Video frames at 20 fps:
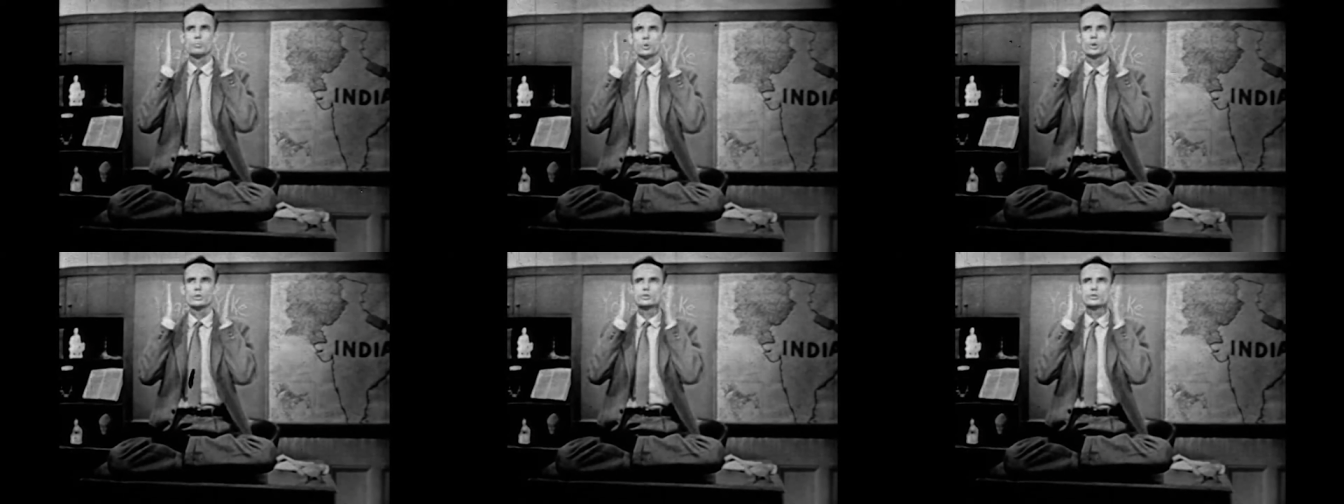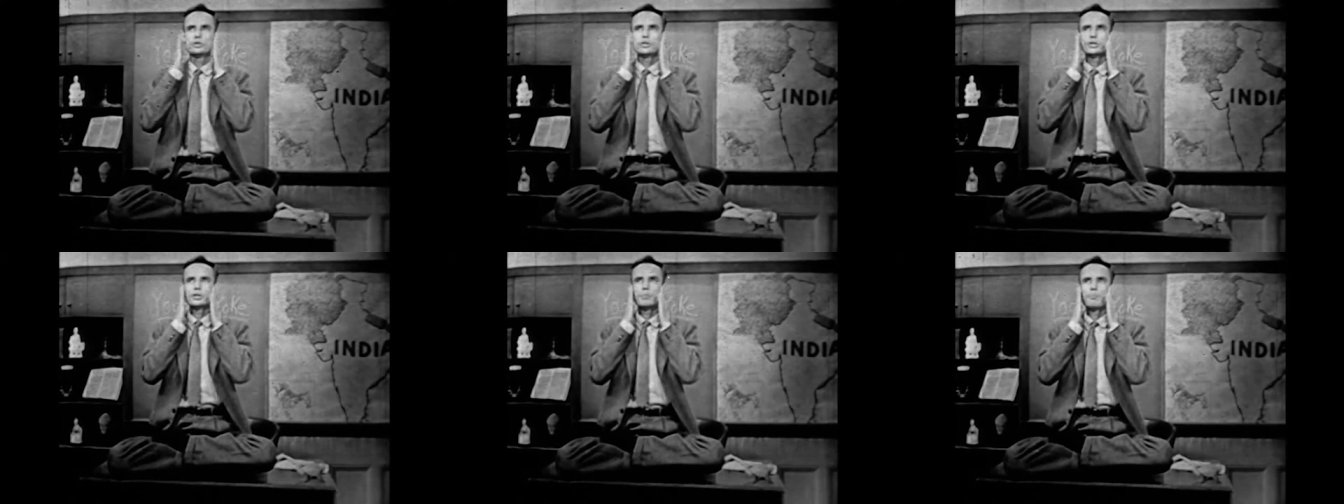
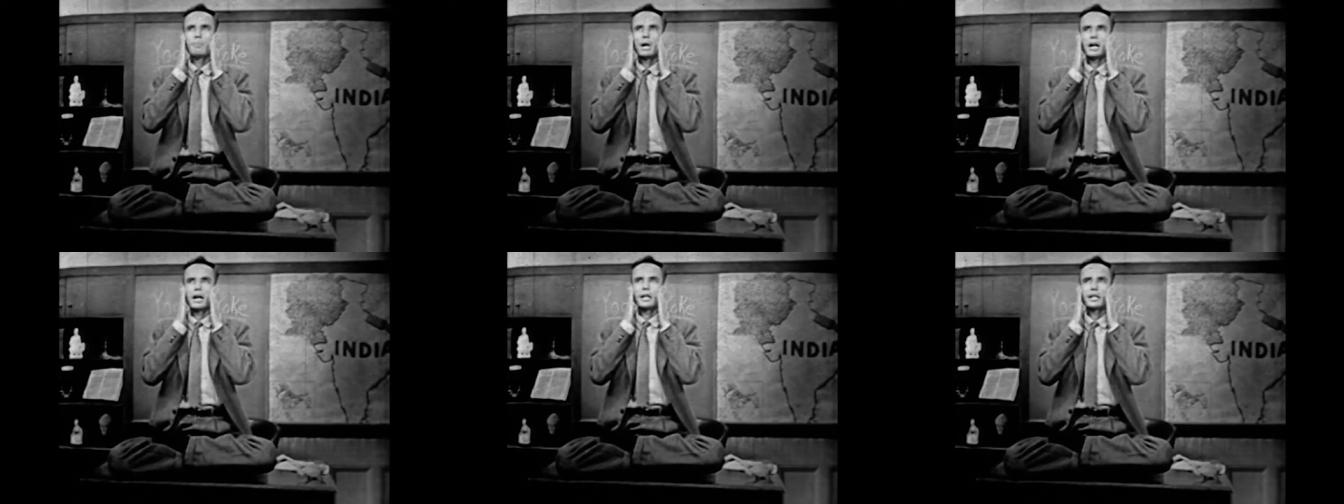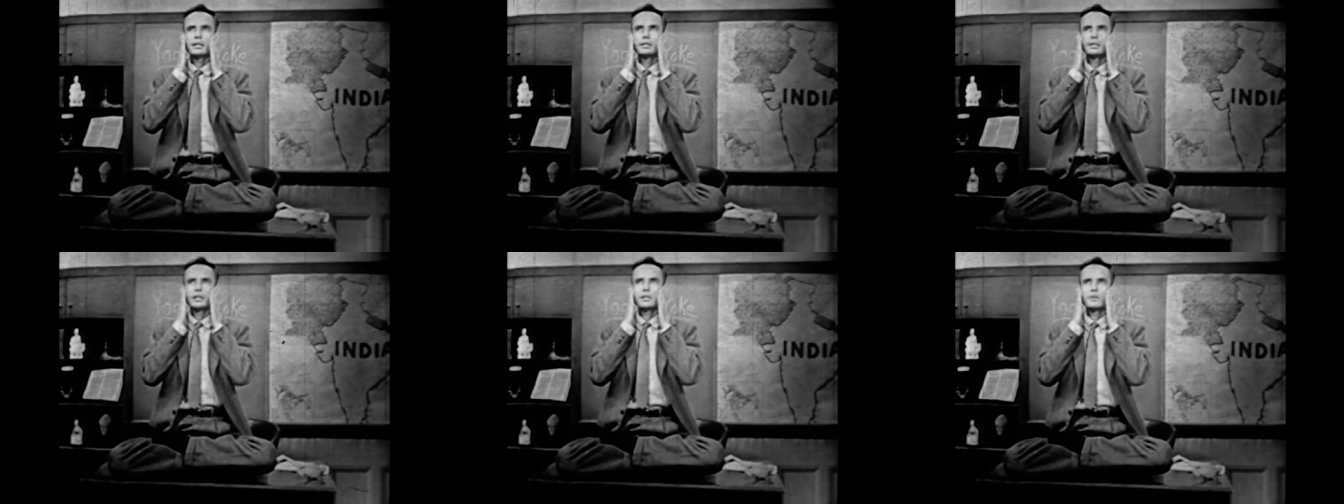put your
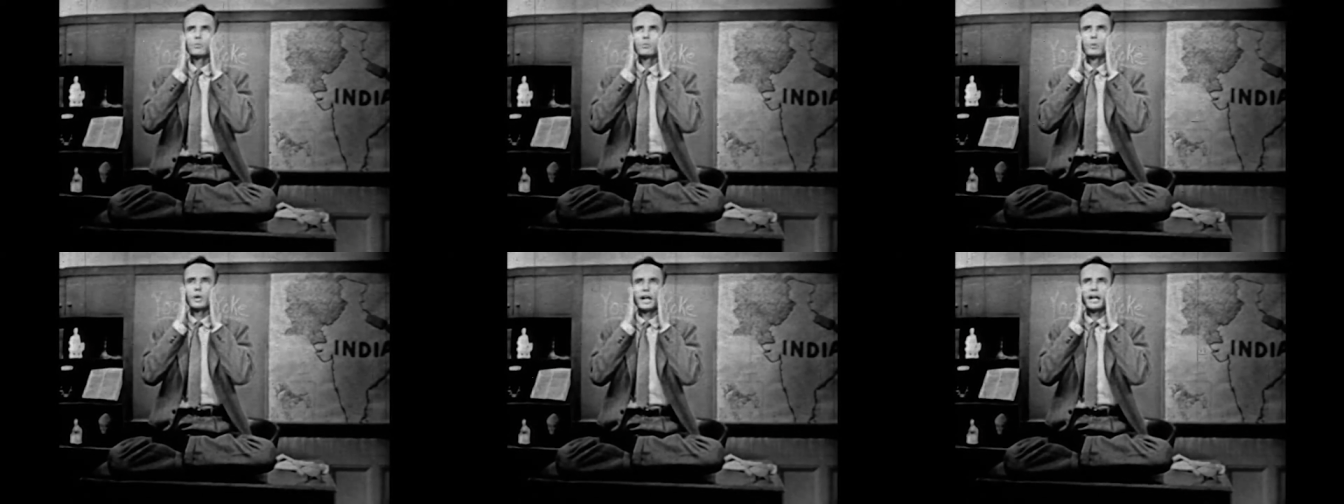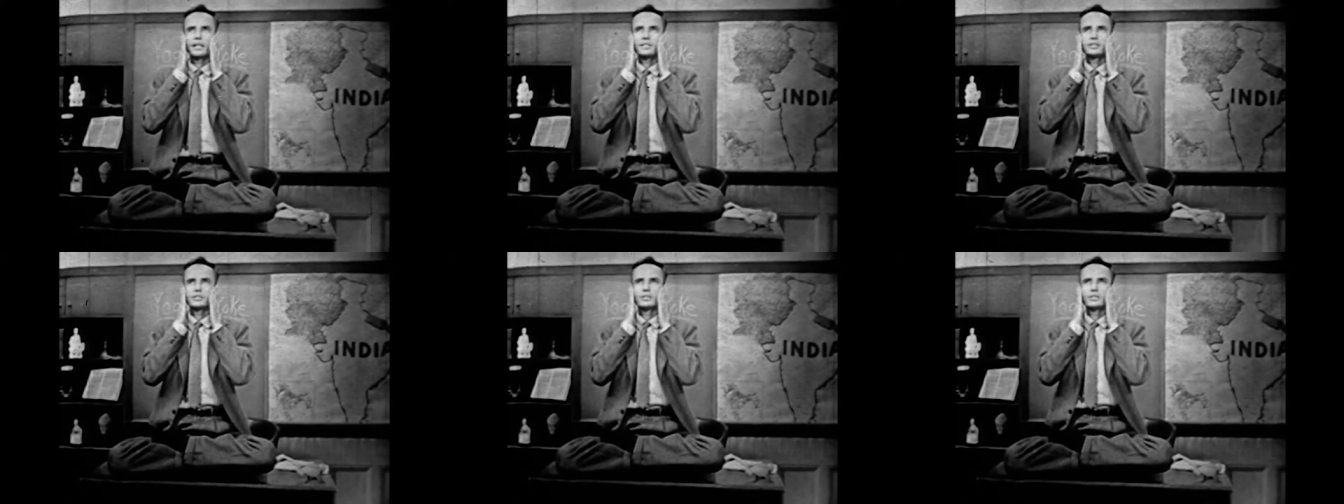mind at
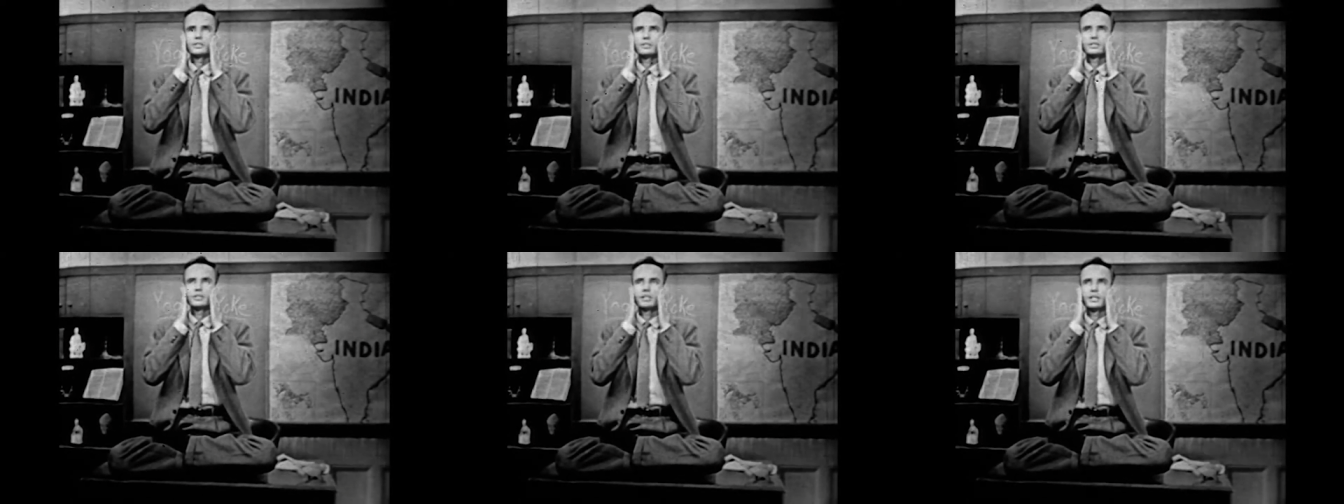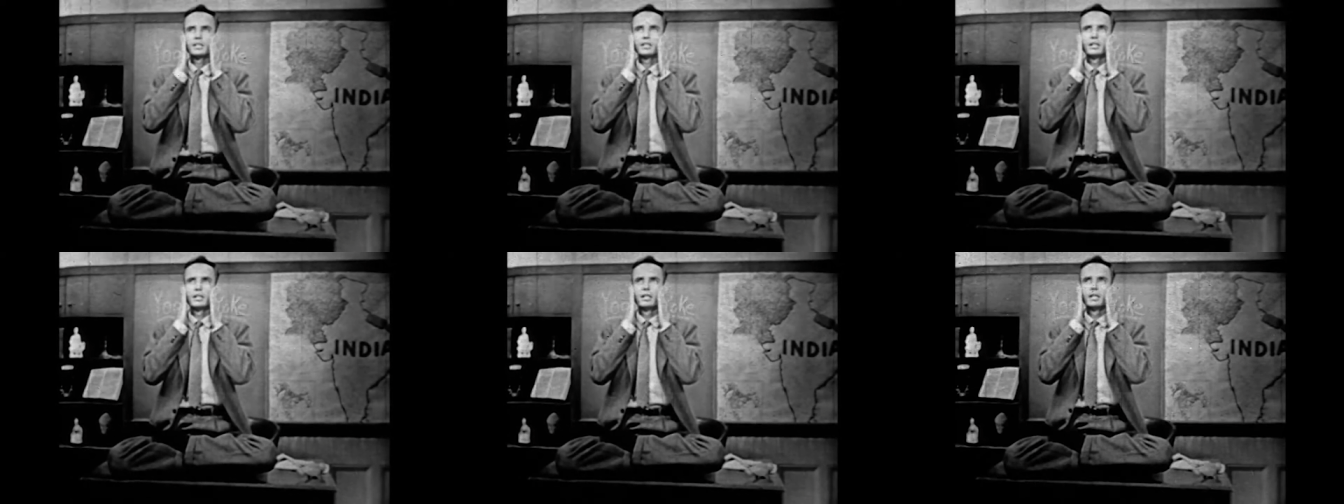rest